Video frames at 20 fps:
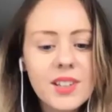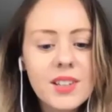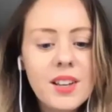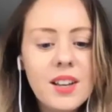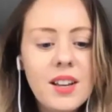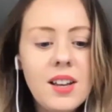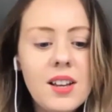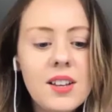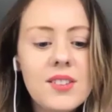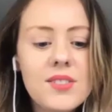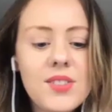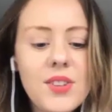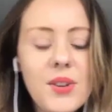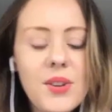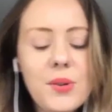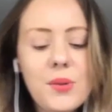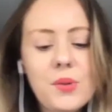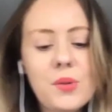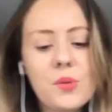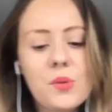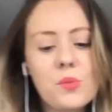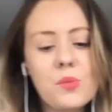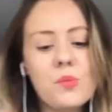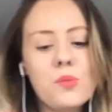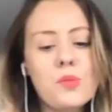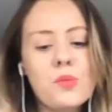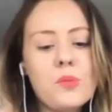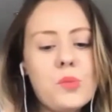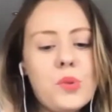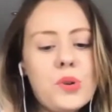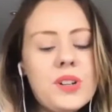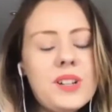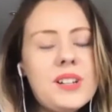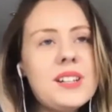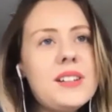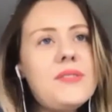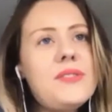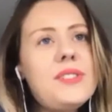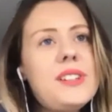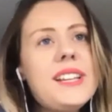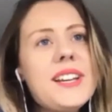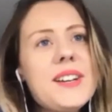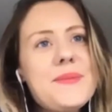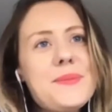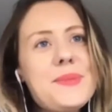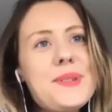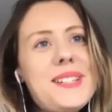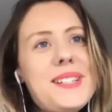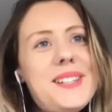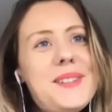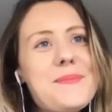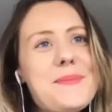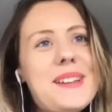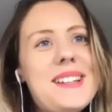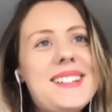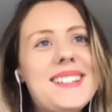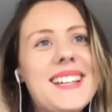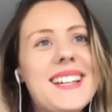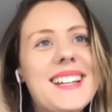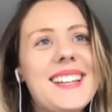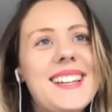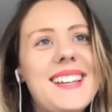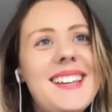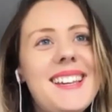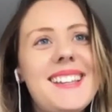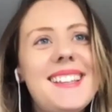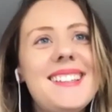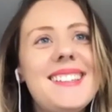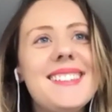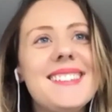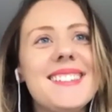So what a lovely company Maytech is.